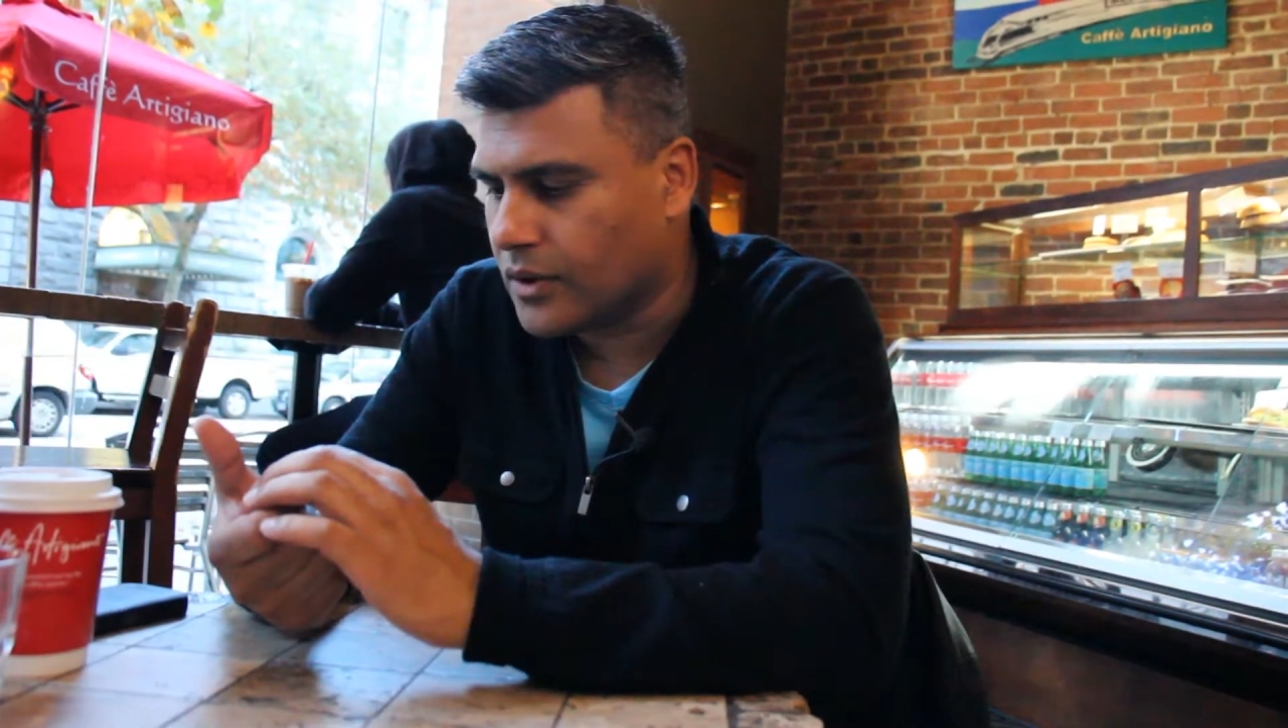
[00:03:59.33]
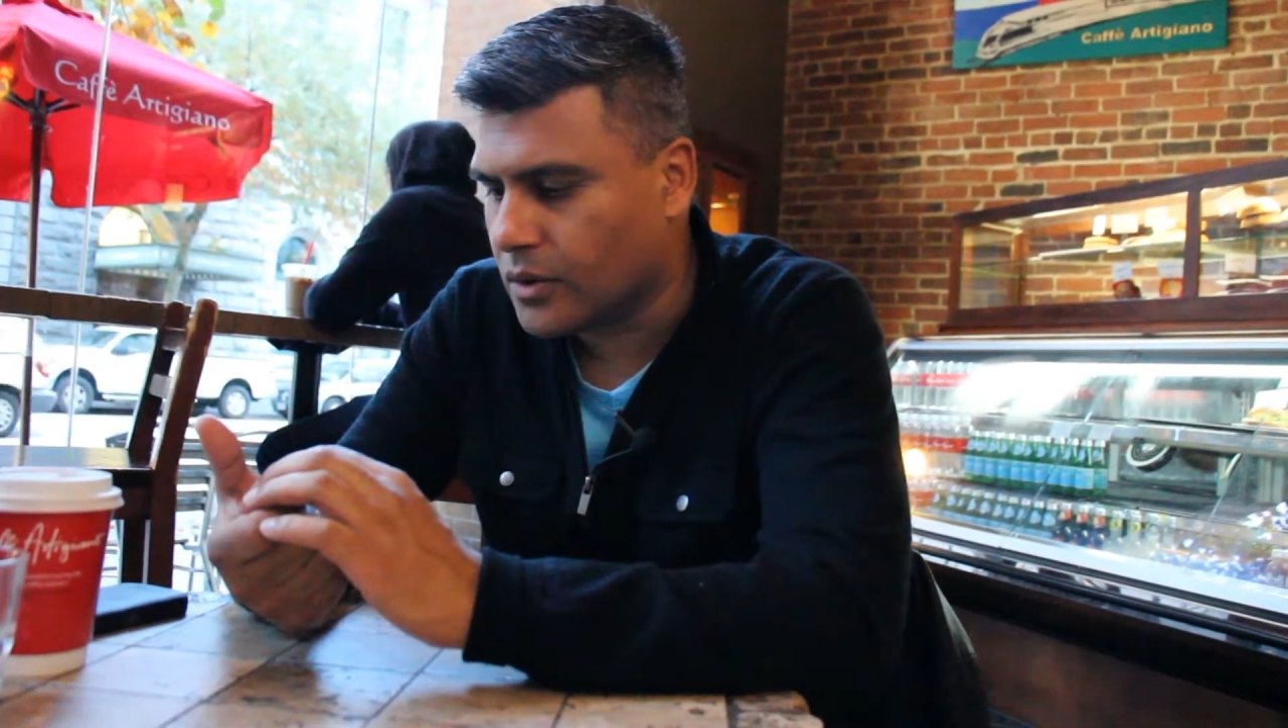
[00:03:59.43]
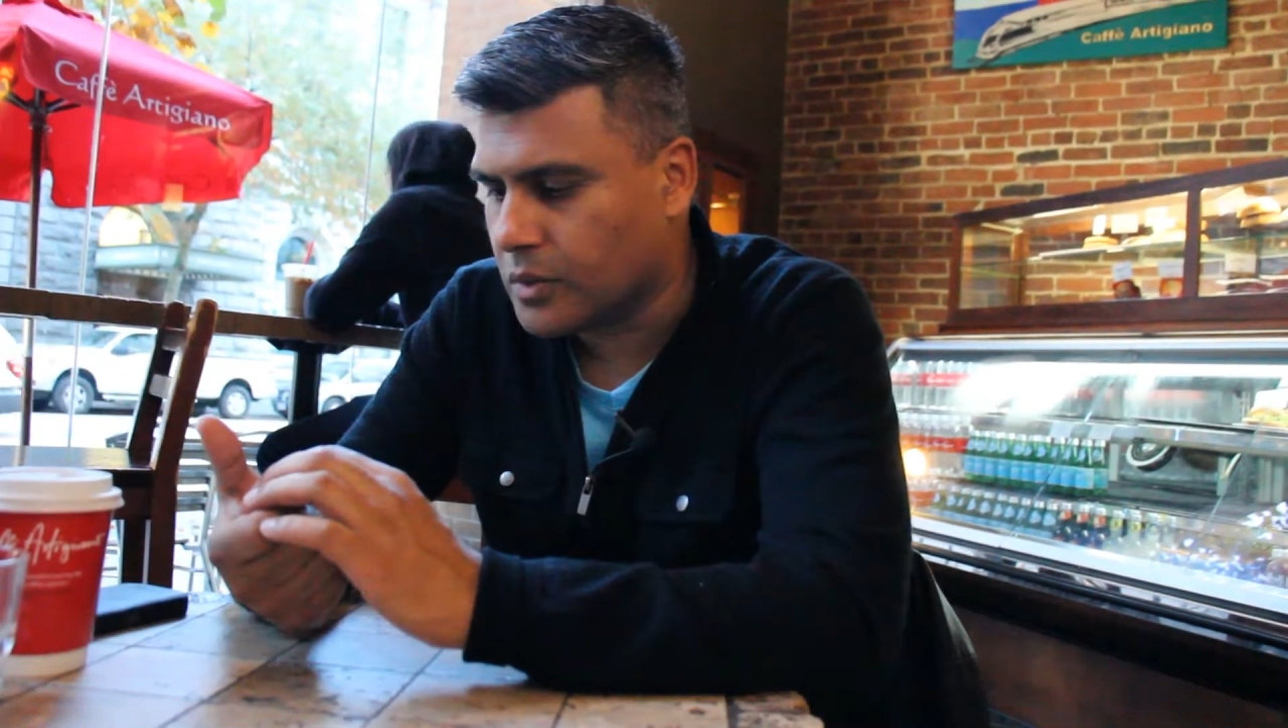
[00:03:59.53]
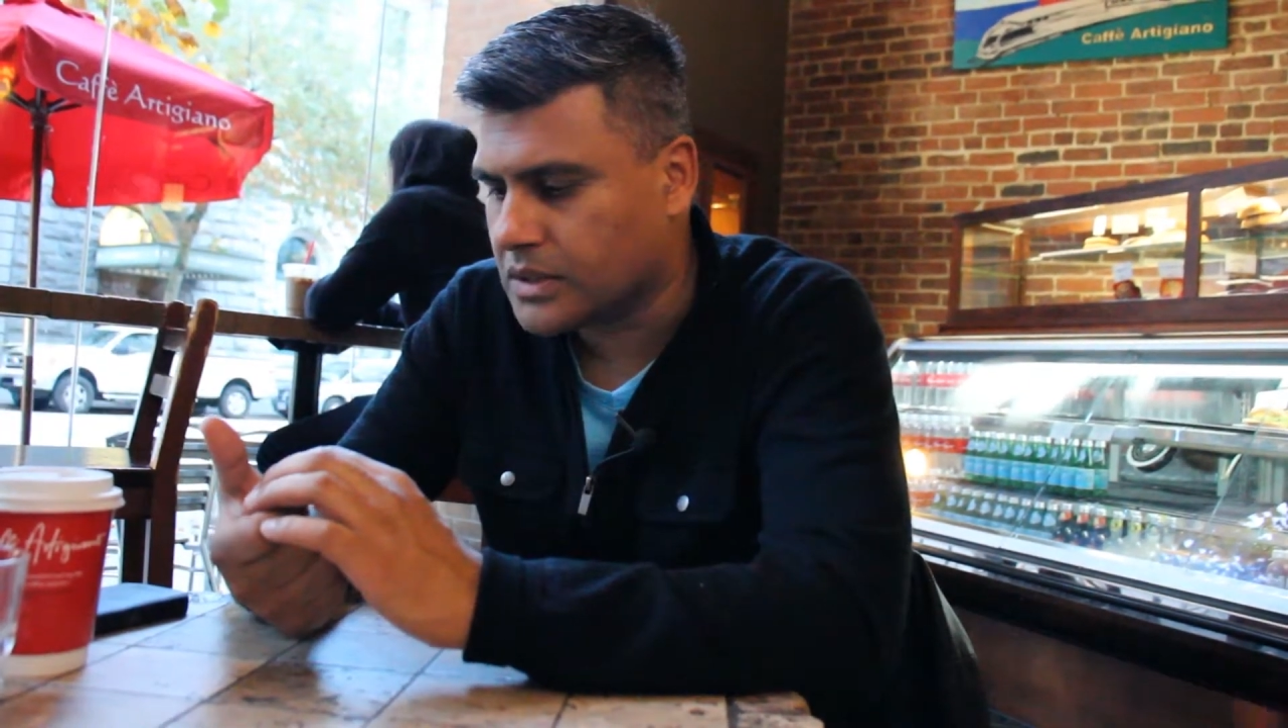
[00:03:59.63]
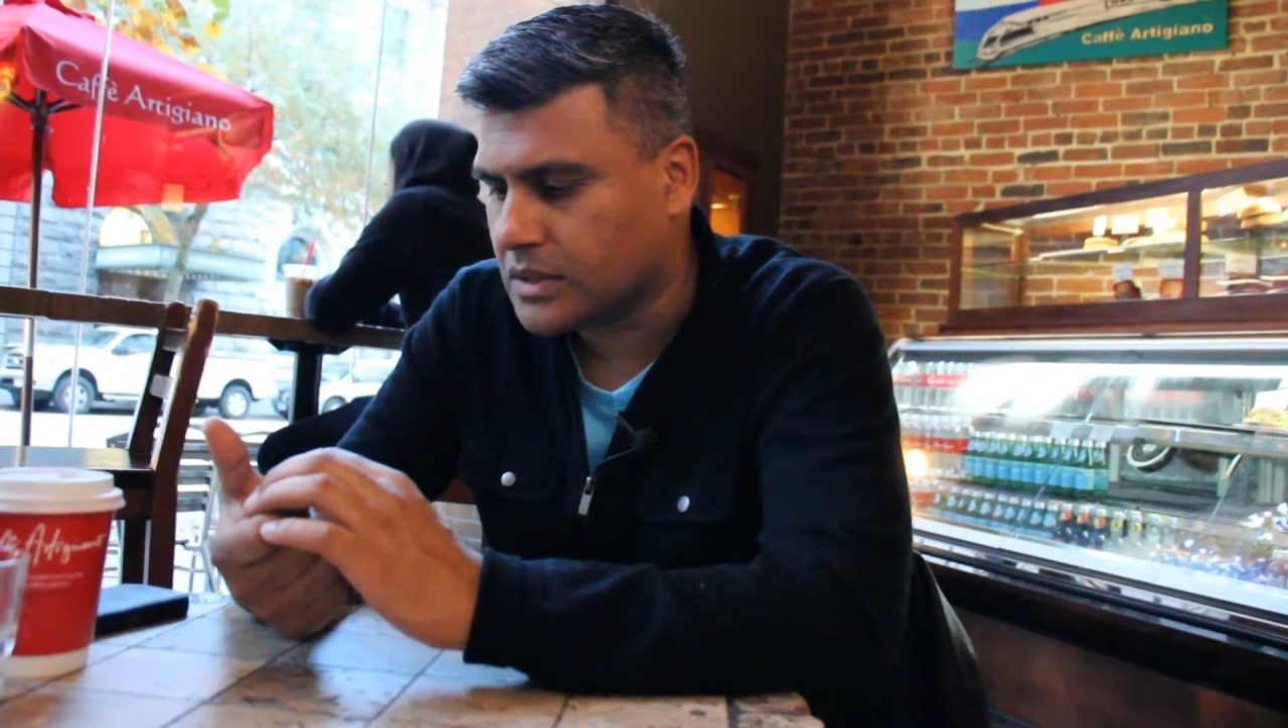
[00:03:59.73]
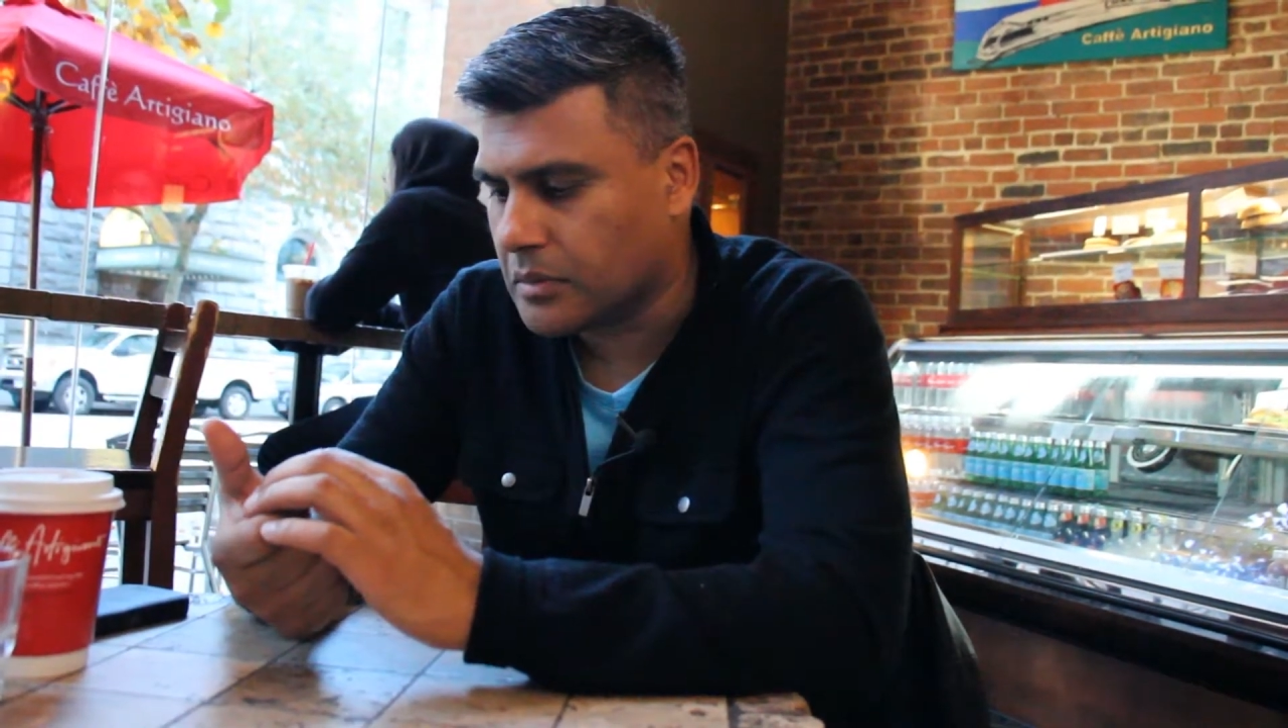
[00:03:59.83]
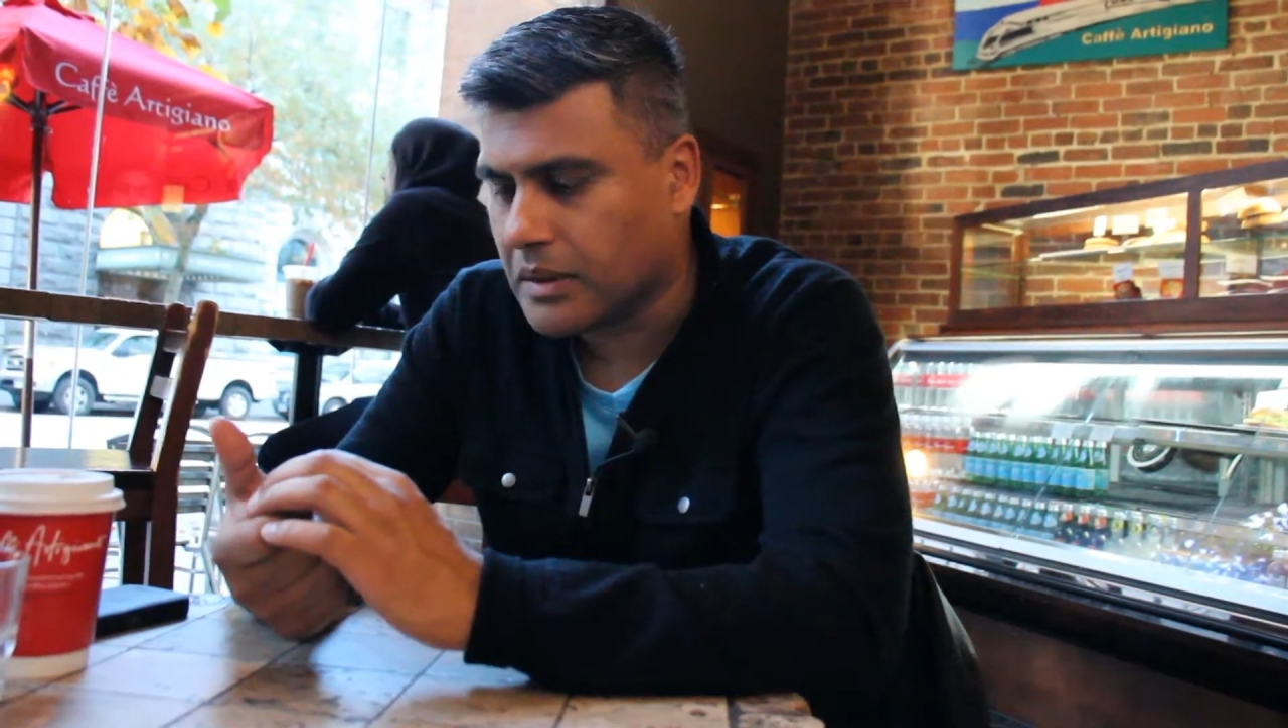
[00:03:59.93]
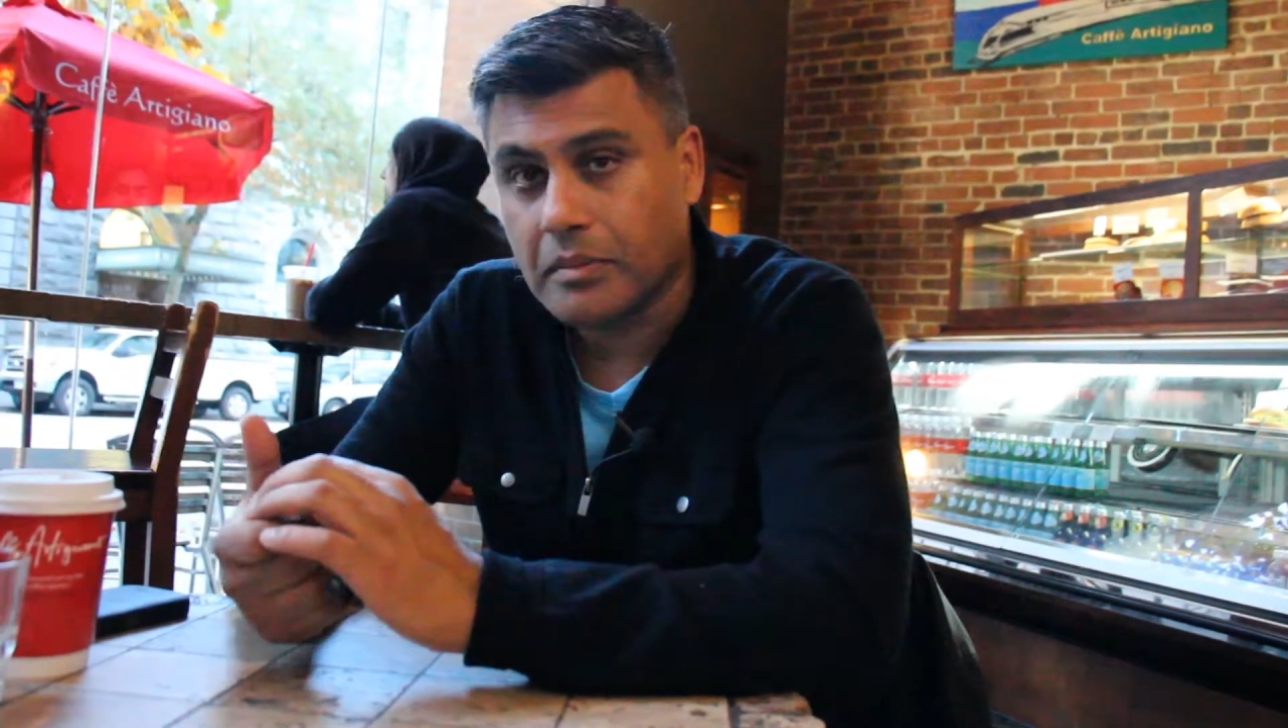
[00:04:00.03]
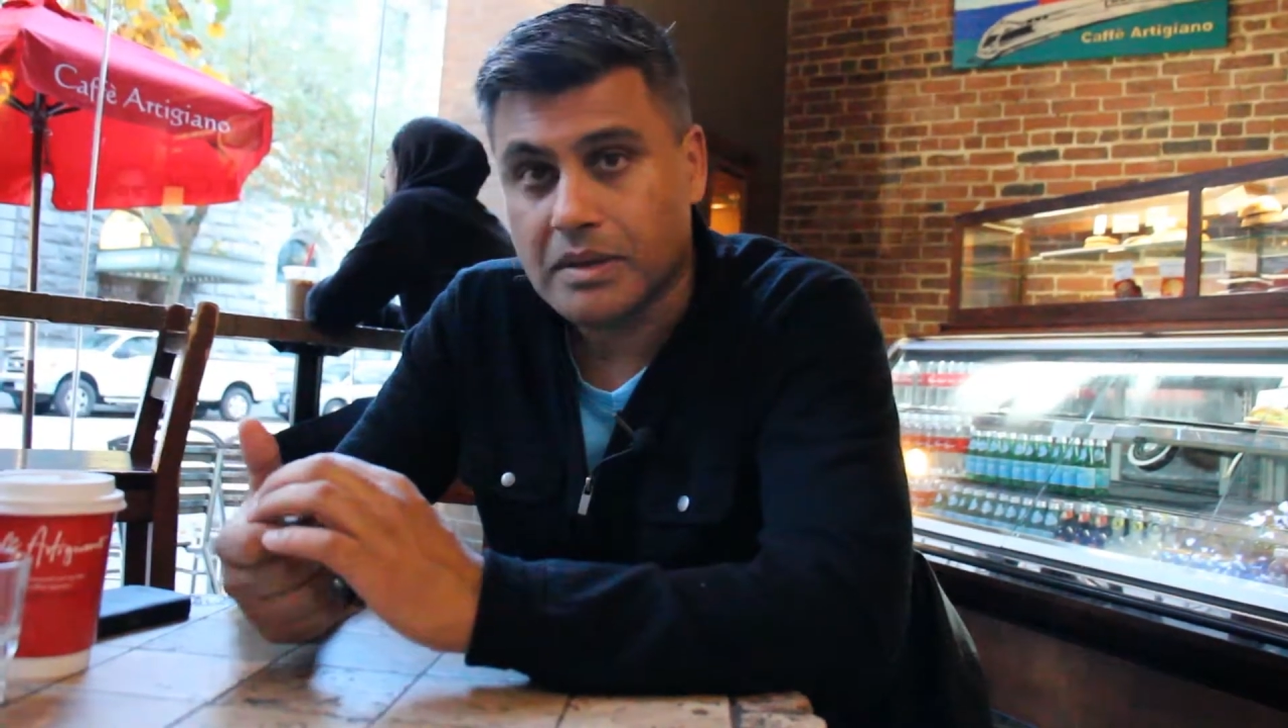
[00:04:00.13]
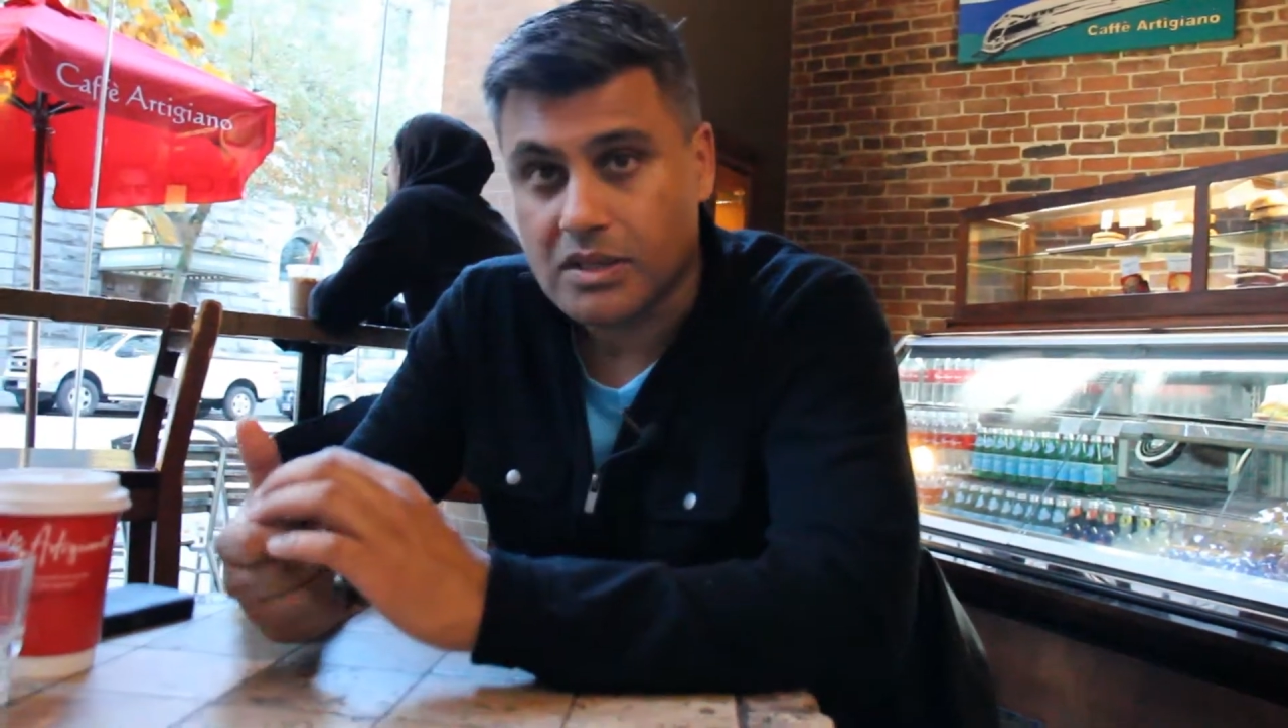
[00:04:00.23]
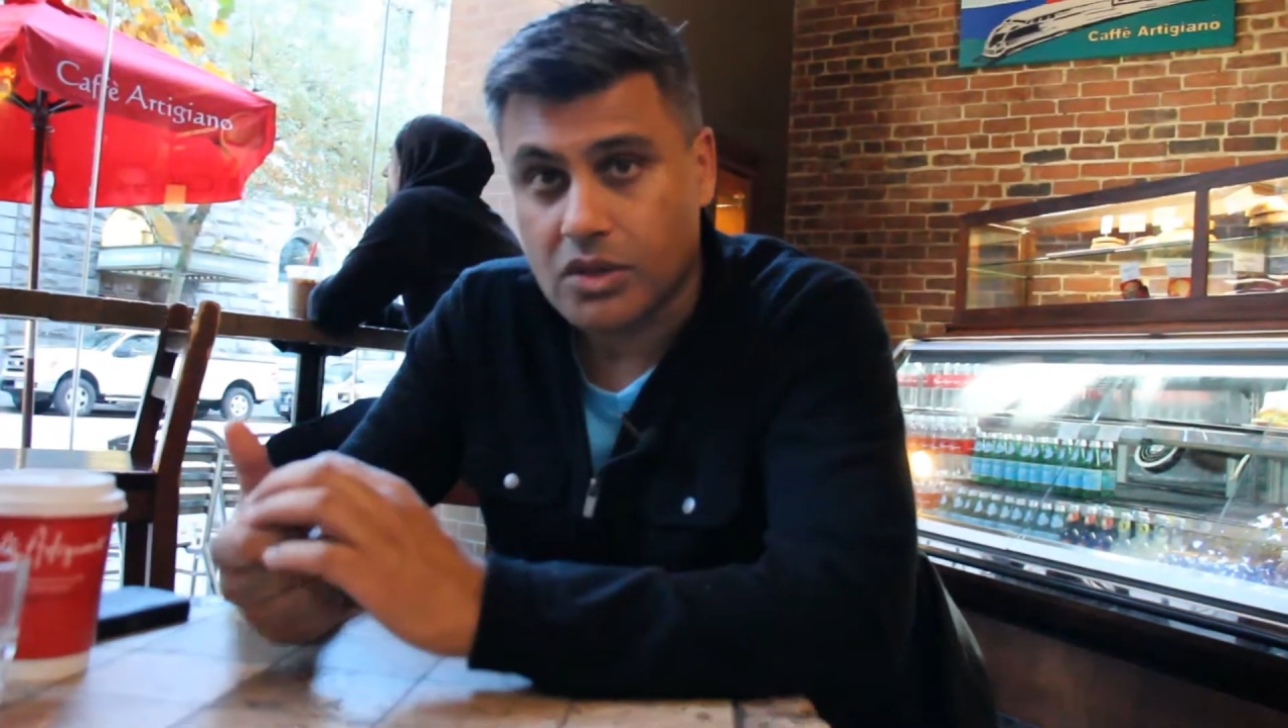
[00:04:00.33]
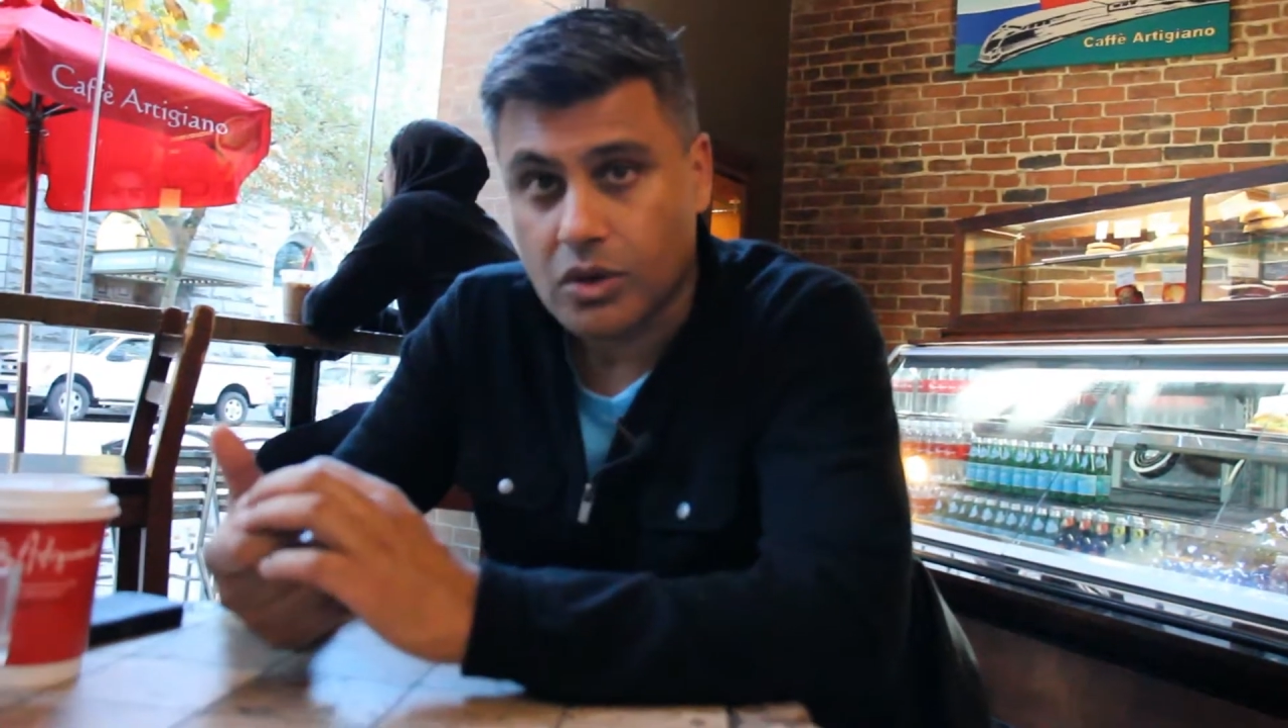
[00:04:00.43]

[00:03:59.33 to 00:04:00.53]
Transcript: no reason to be a business